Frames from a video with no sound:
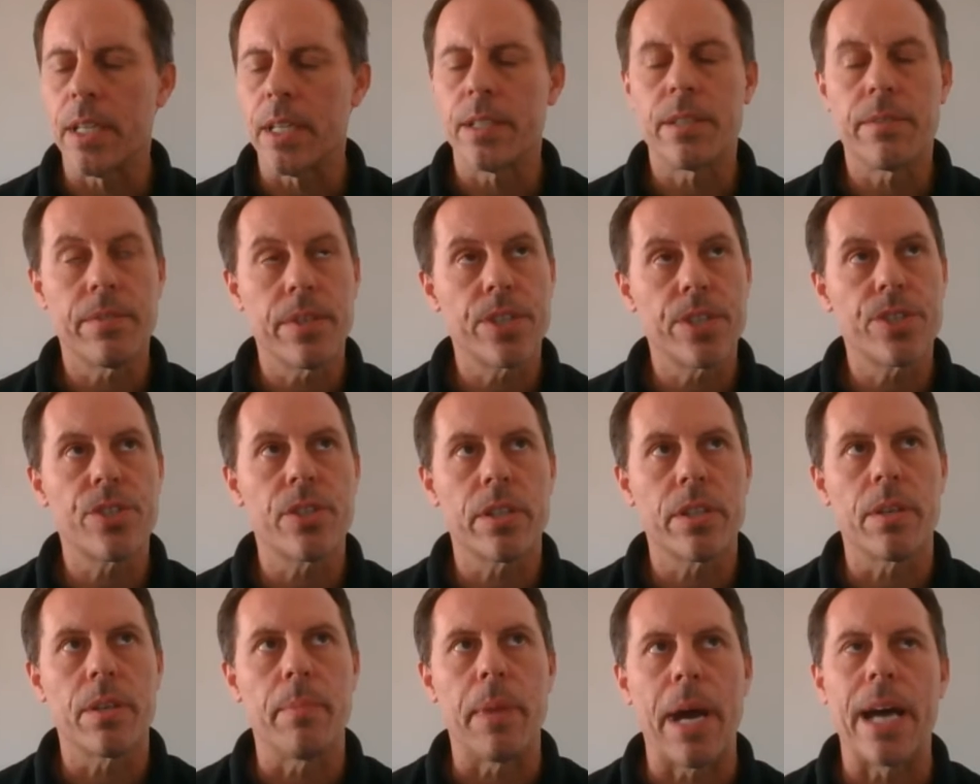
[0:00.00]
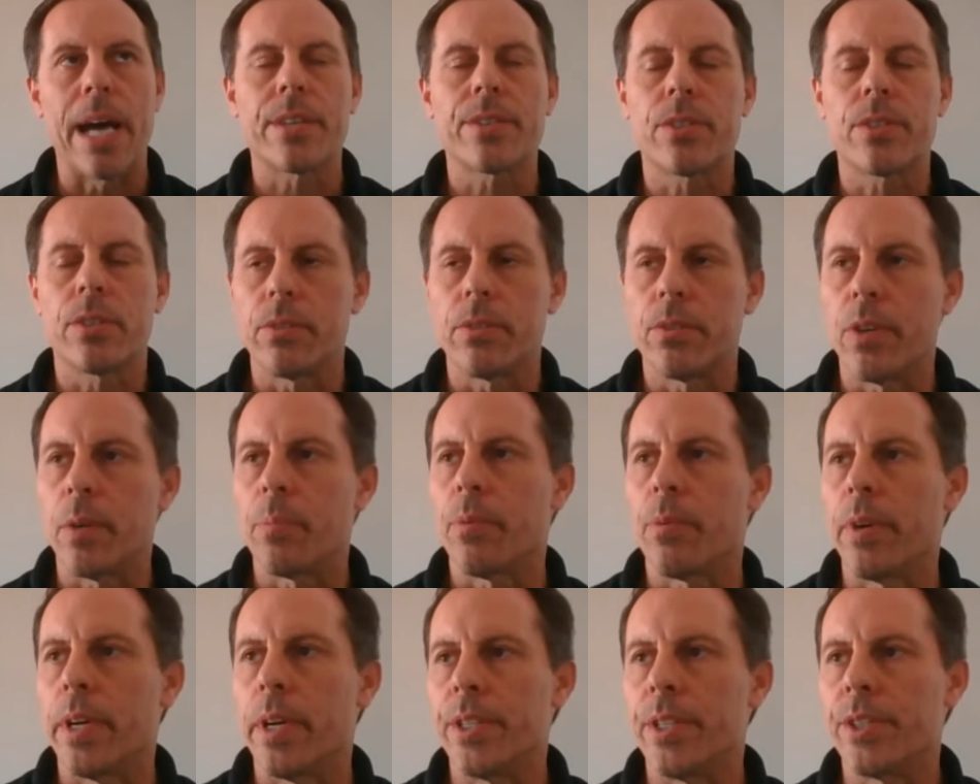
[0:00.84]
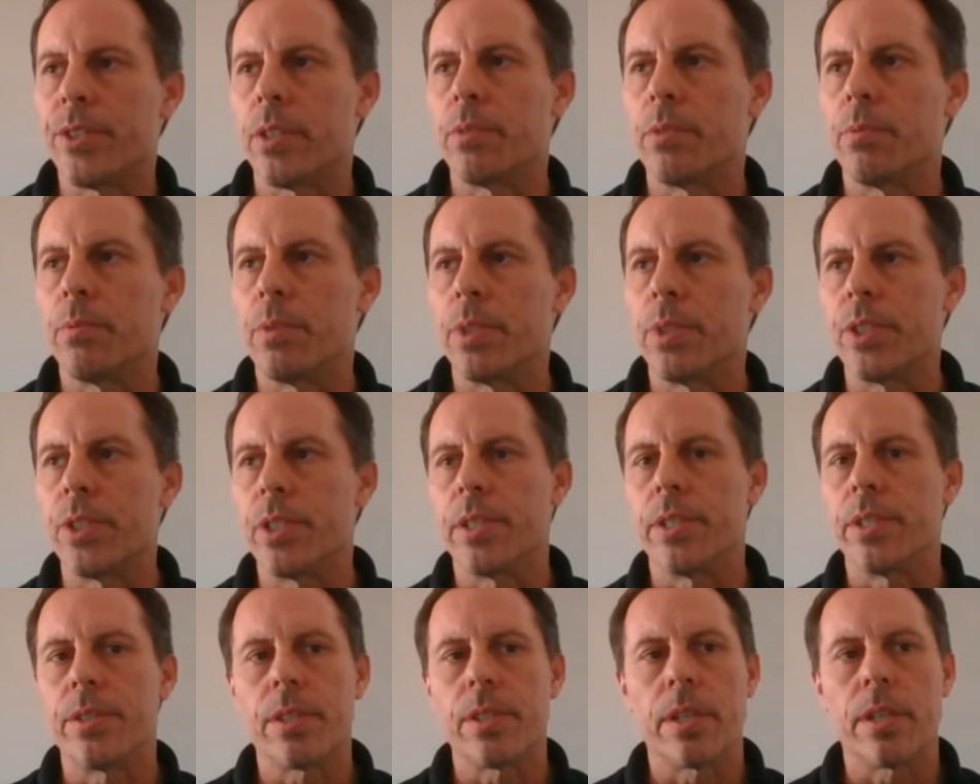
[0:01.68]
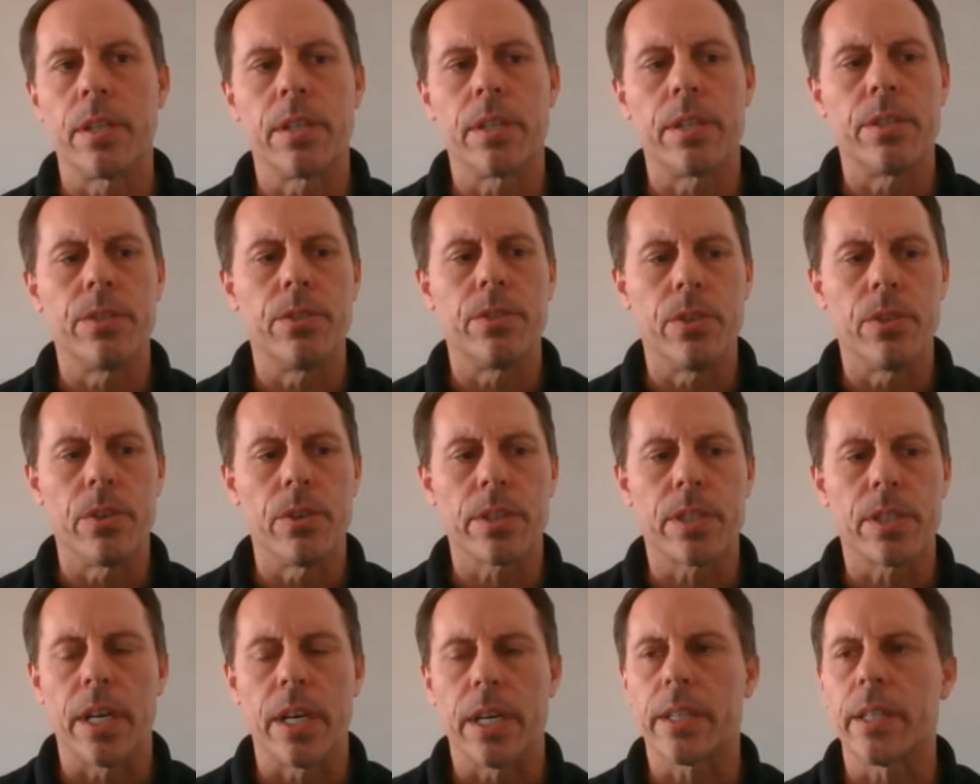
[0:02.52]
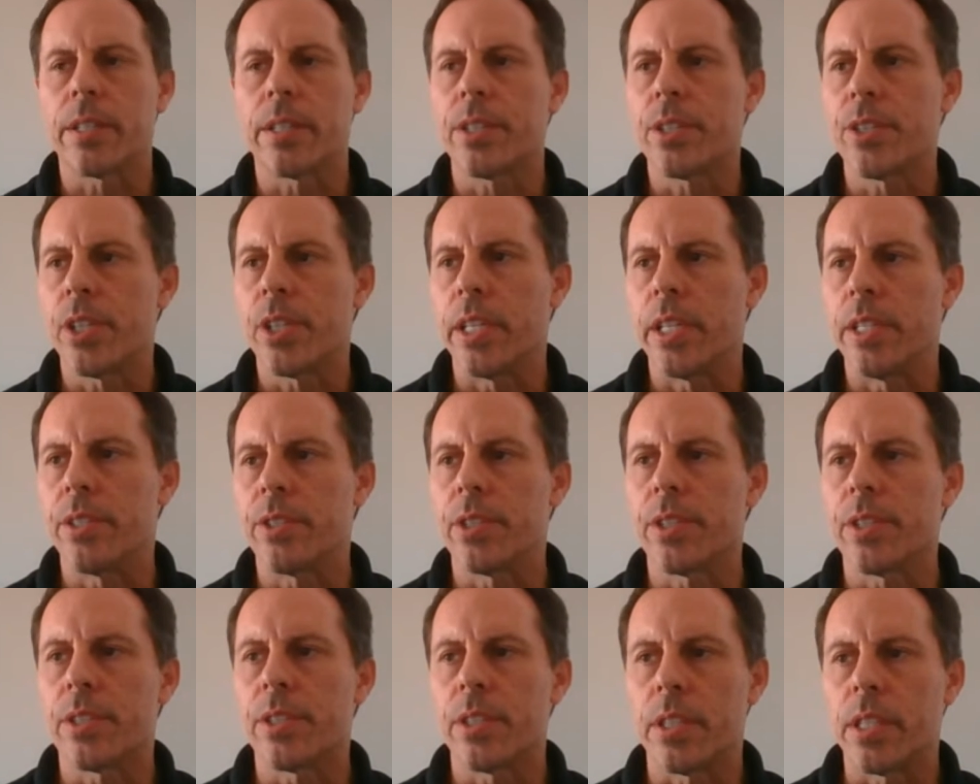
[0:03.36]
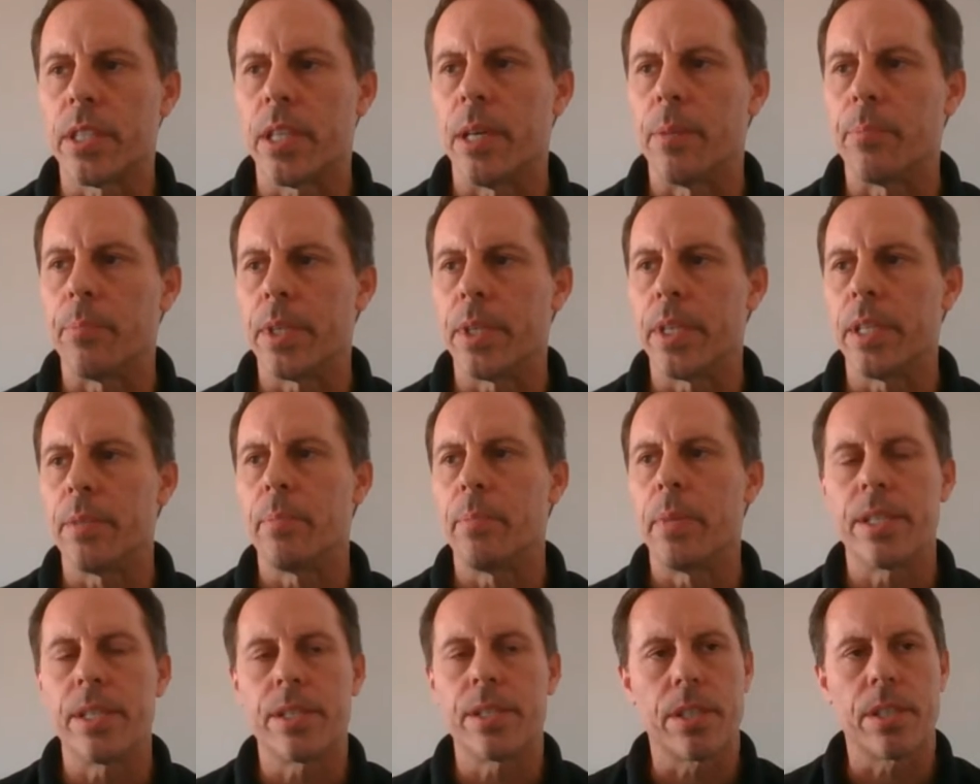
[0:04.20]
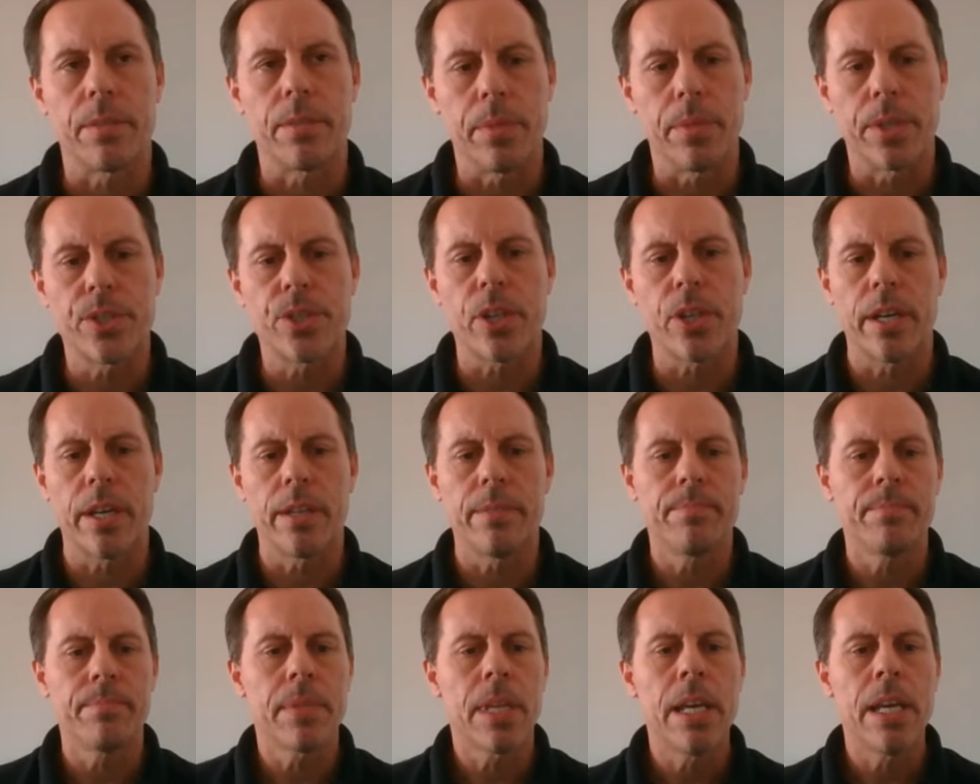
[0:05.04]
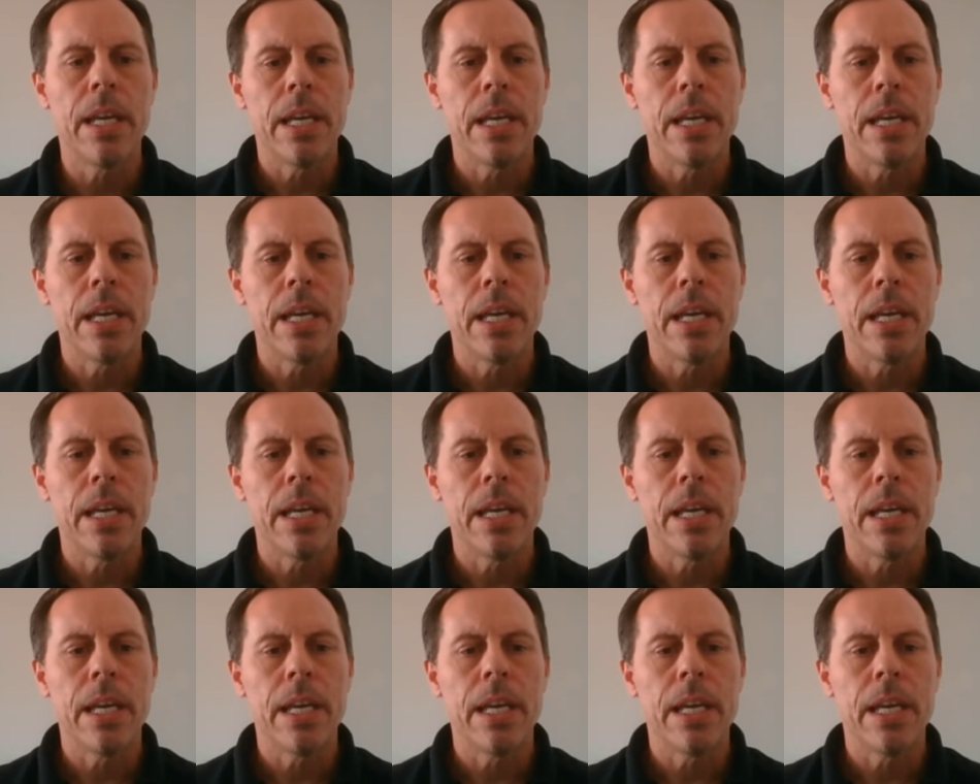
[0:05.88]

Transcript: division of the Masco Corporation, which is a New York Stock Exchange listed company based in Michigan.